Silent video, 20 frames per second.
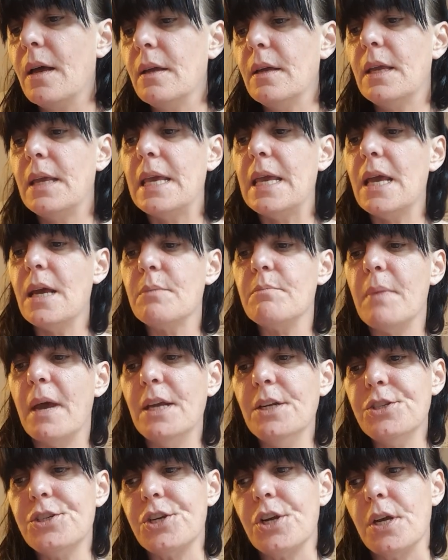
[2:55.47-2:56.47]
He had
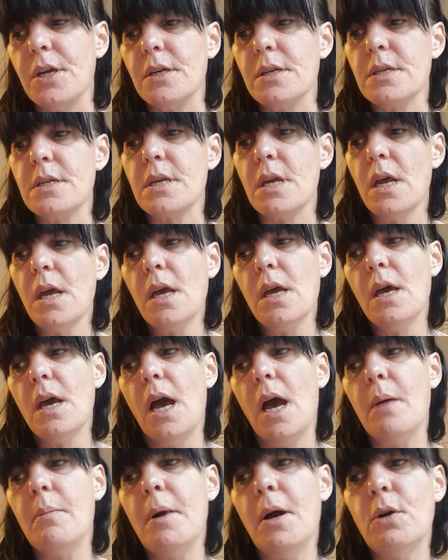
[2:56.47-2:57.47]
mentioned
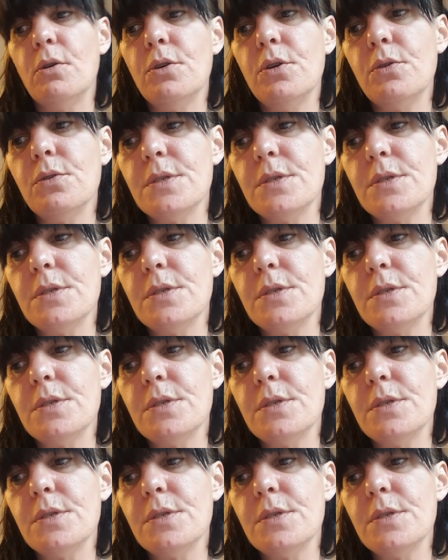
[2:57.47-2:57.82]
about